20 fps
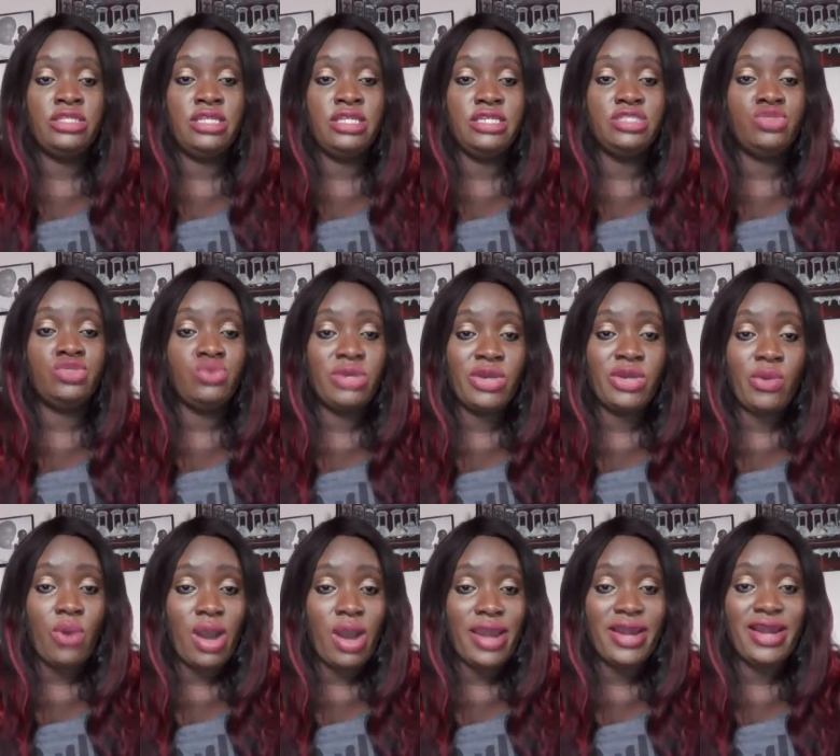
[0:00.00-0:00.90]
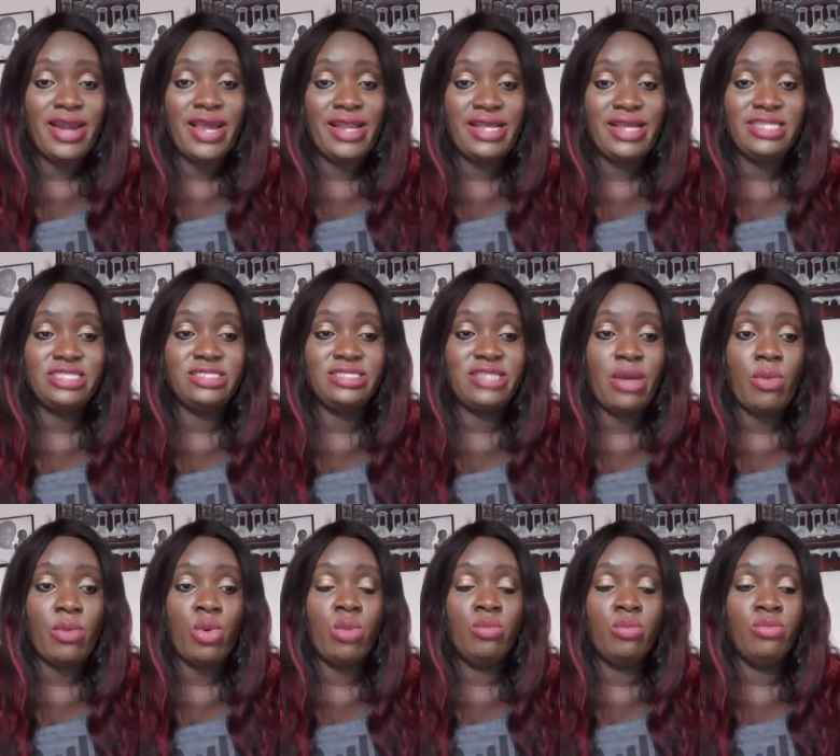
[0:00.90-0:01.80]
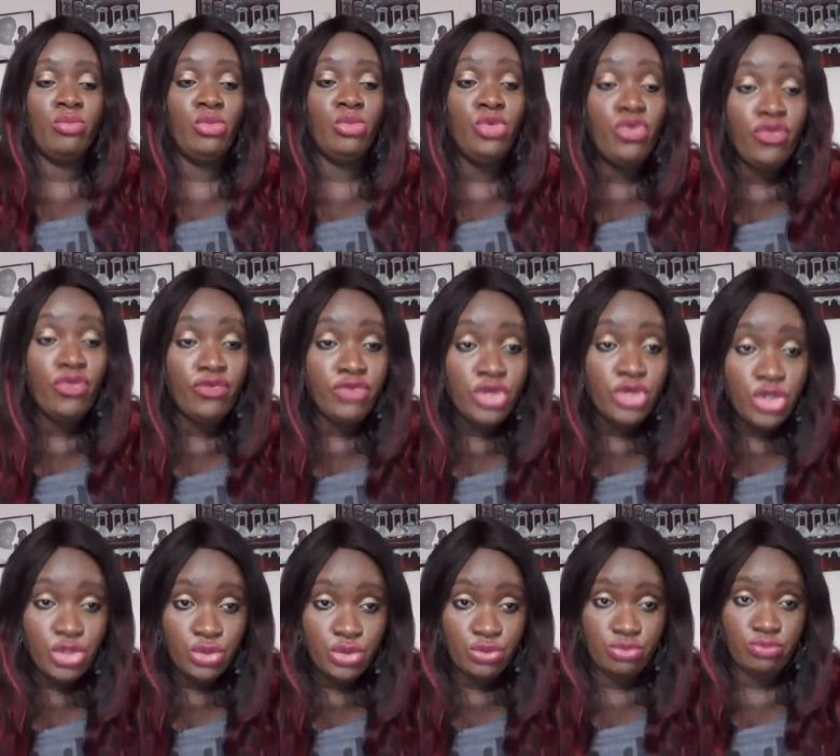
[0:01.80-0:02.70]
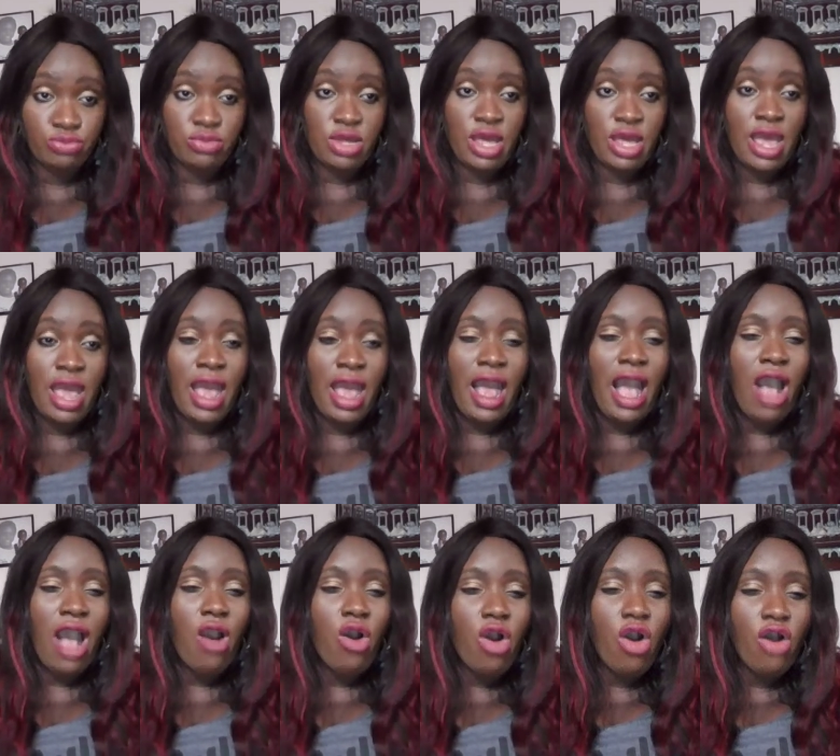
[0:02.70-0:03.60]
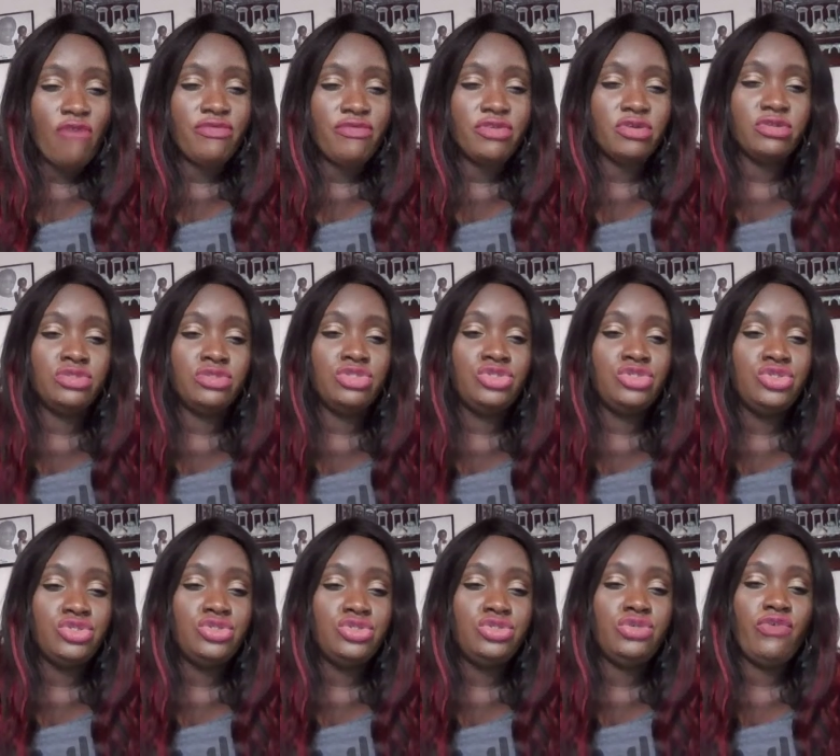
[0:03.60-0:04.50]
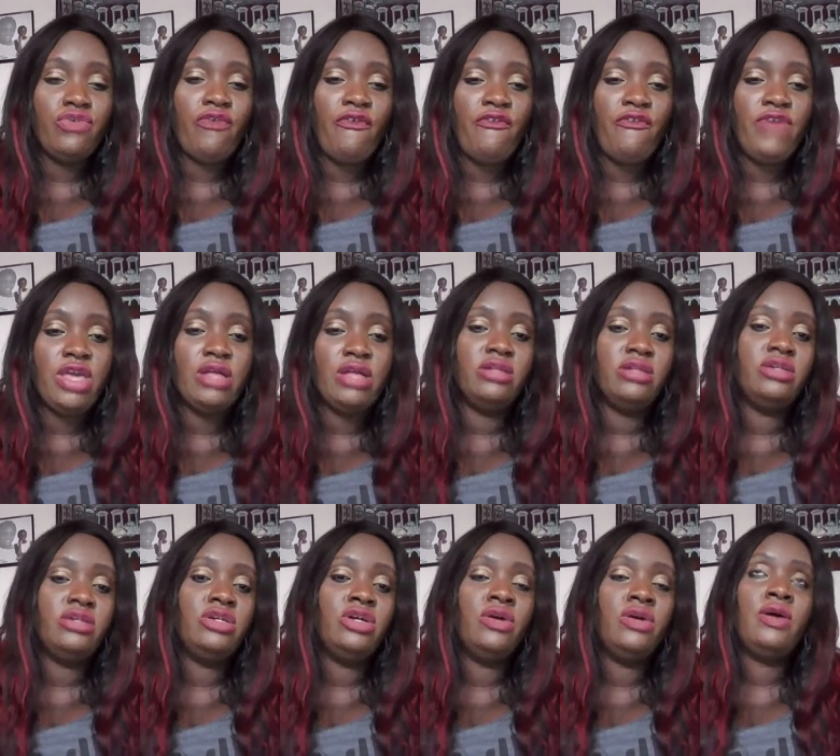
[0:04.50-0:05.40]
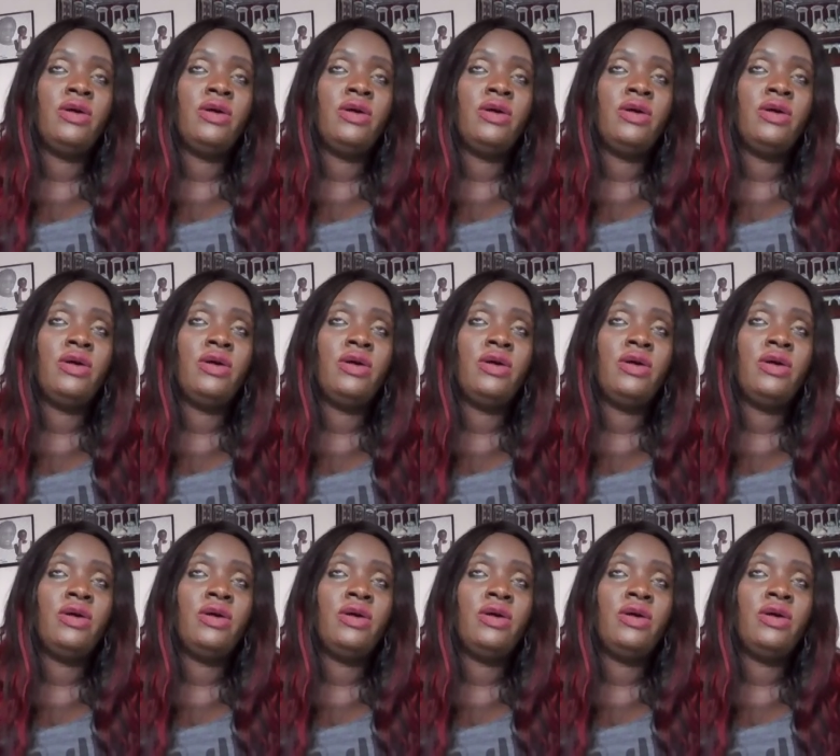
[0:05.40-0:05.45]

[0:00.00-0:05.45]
This require energy that will move you. How often do you feel